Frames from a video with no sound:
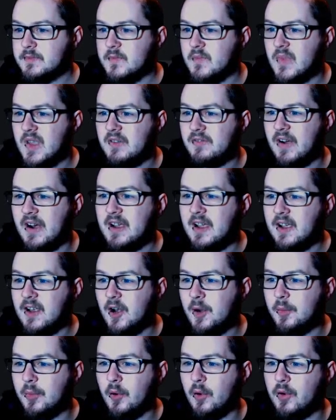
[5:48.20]
Frank Igler
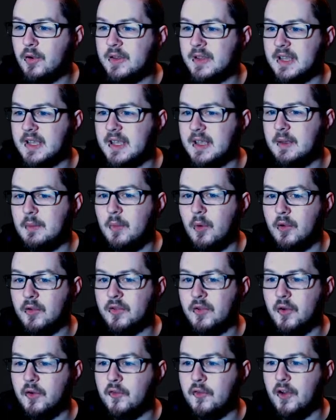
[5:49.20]
broke the most
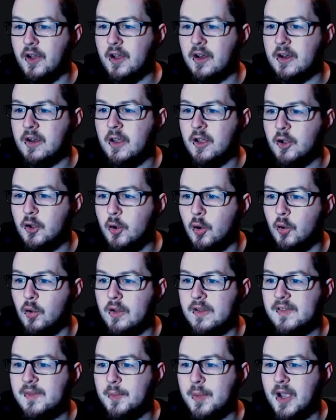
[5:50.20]
overall
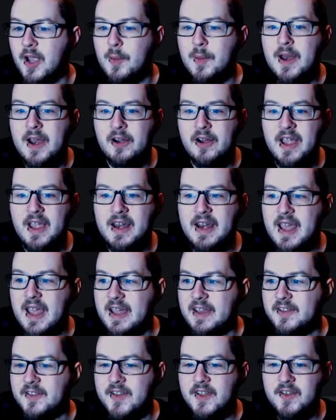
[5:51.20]
goals by a player in a
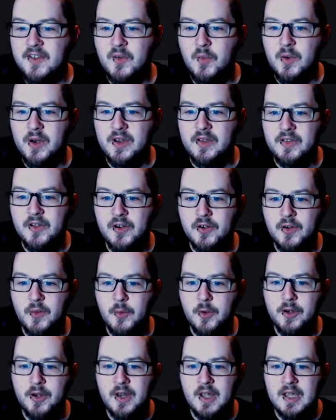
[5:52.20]
season with his
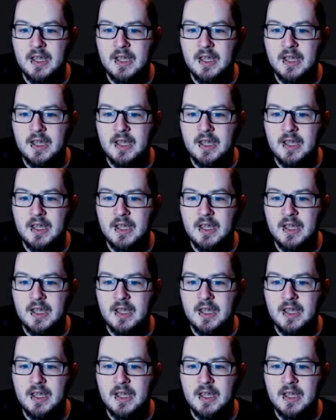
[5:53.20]
31.